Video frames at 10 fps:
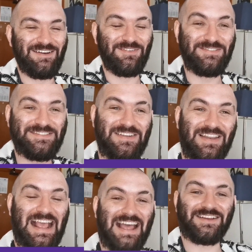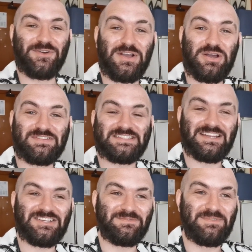We also like had a quick
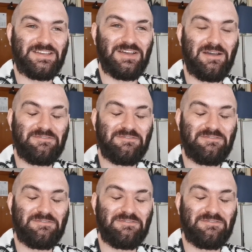conversation with a guy